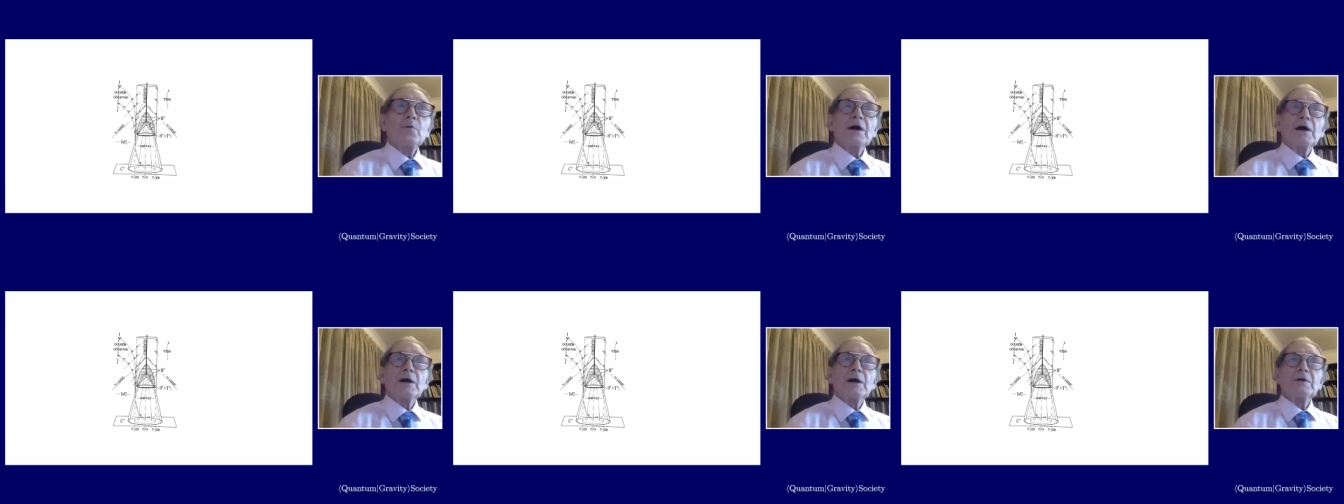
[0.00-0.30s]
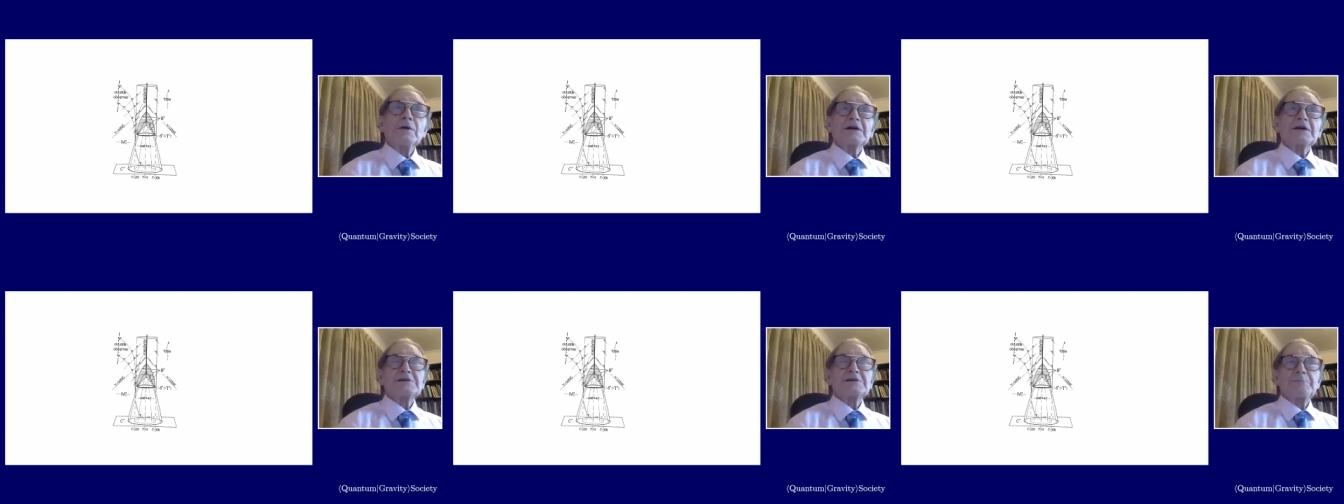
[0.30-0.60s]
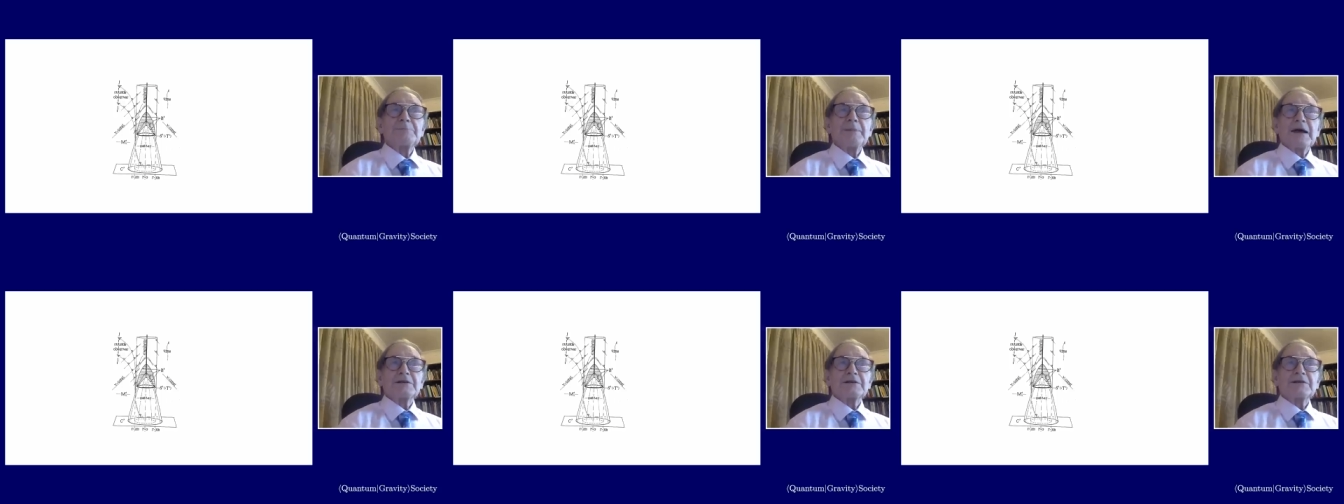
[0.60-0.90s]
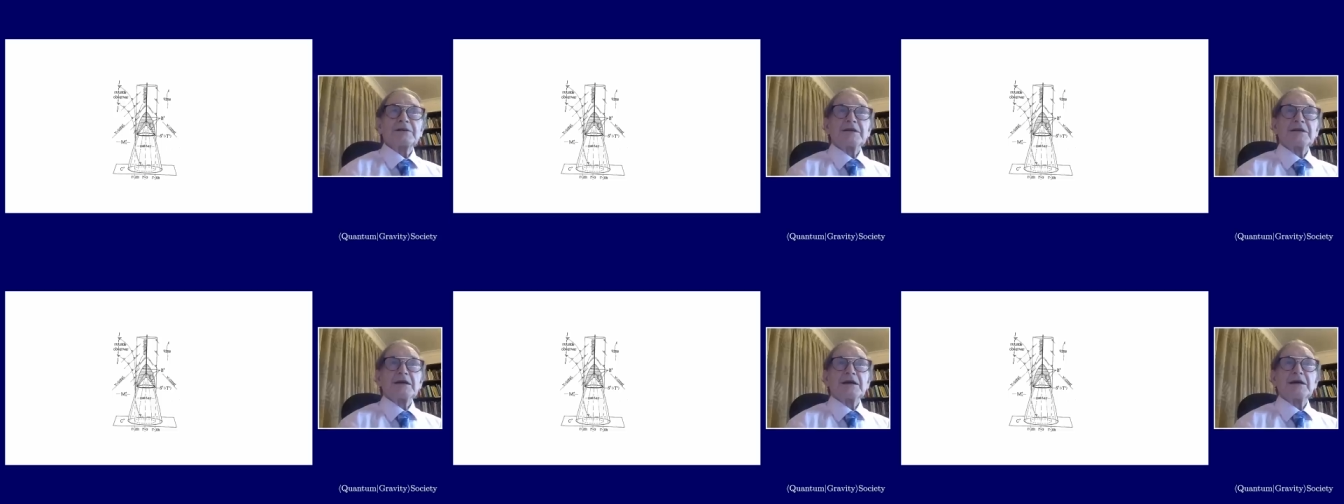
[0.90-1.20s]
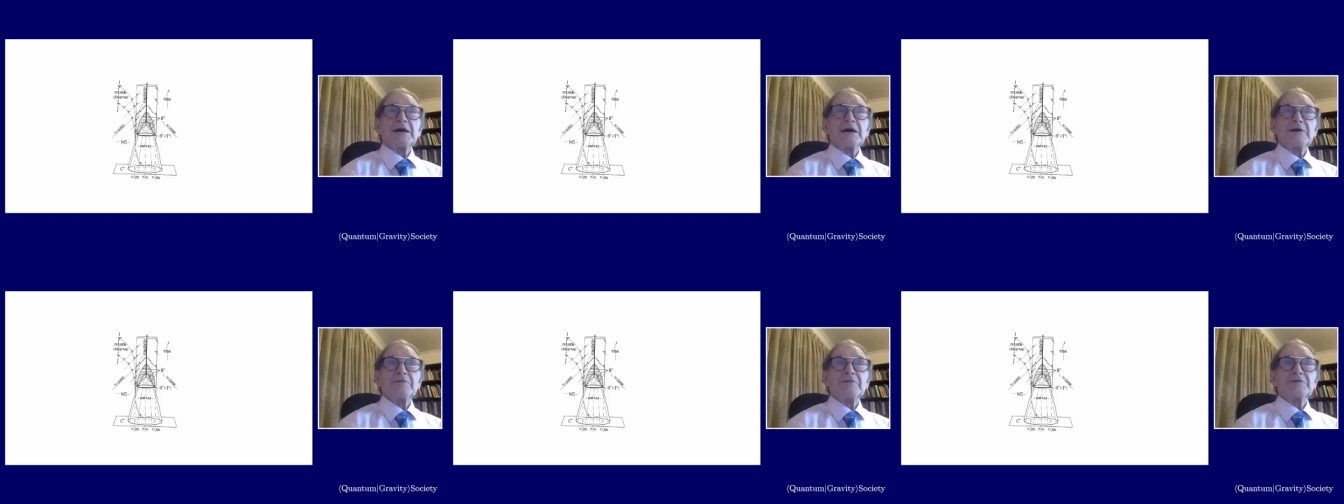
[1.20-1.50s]
we expect the
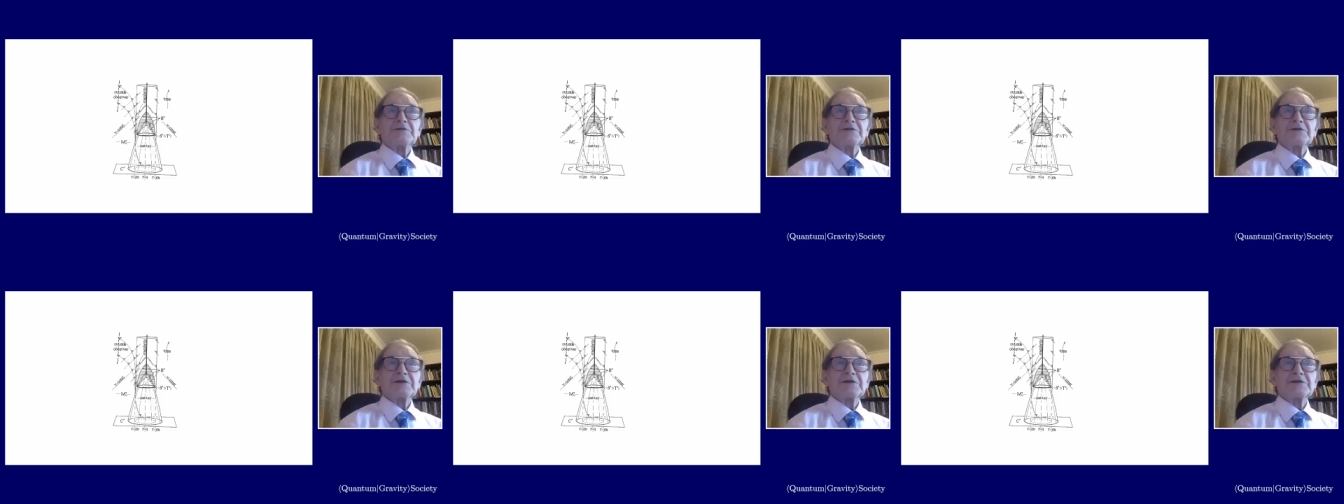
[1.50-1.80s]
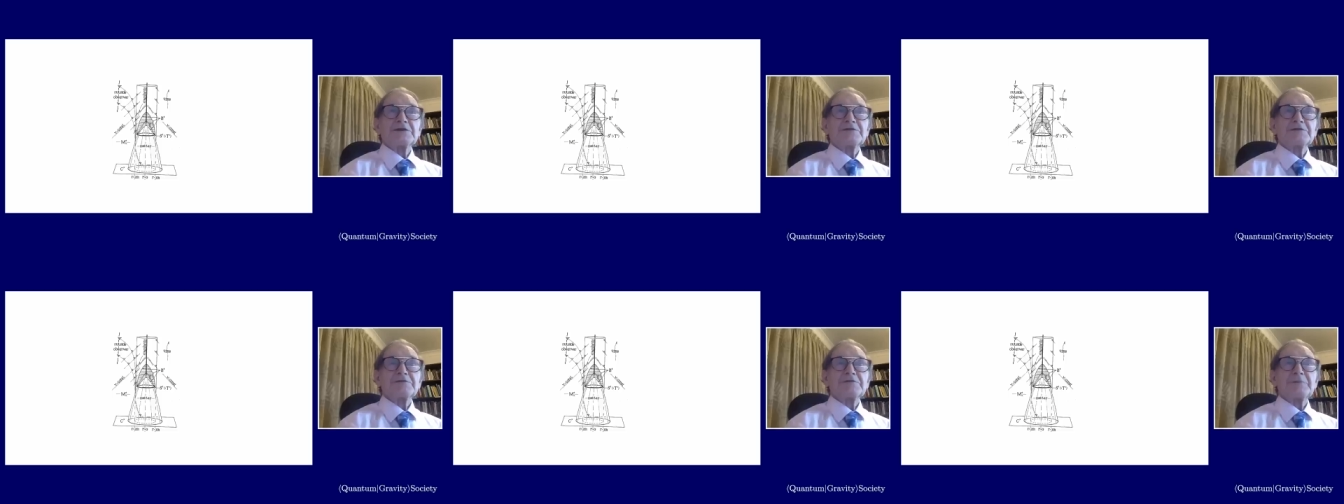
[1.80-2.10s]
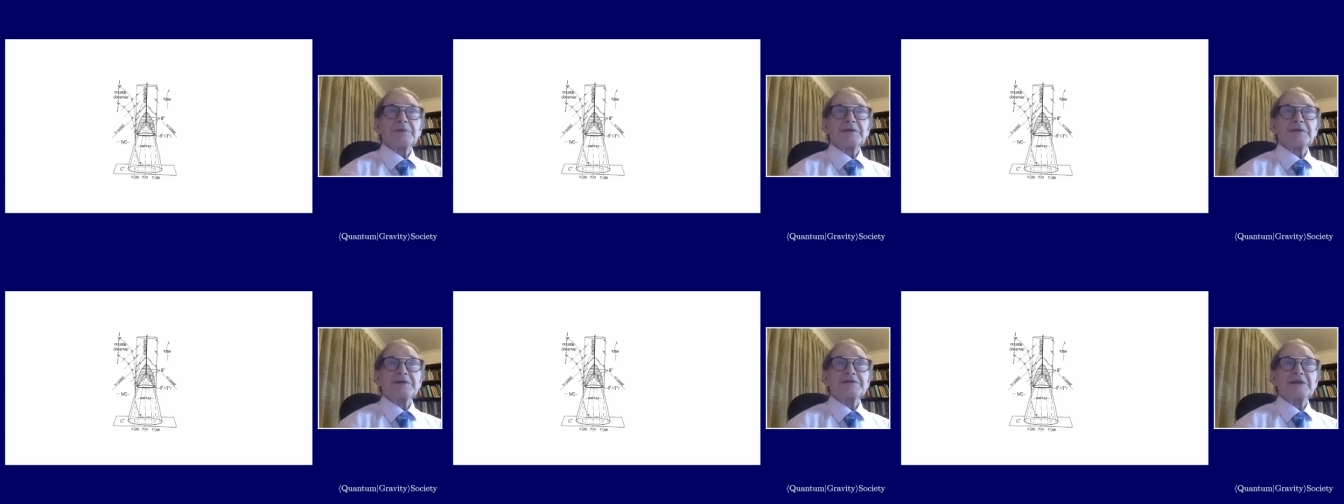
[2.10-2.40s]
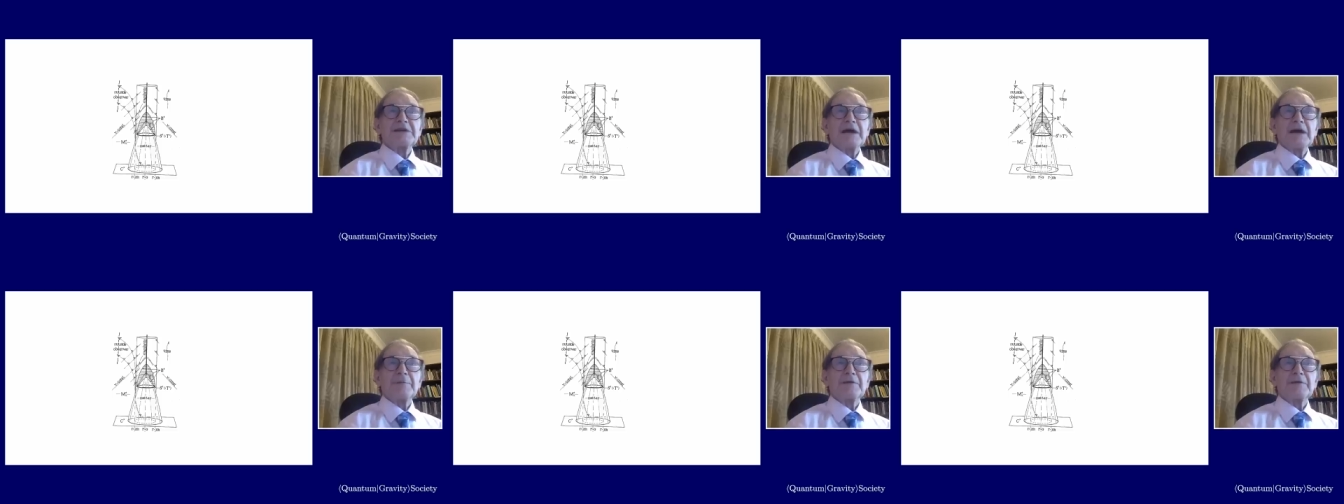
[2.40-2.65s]
curvatures of space-time and the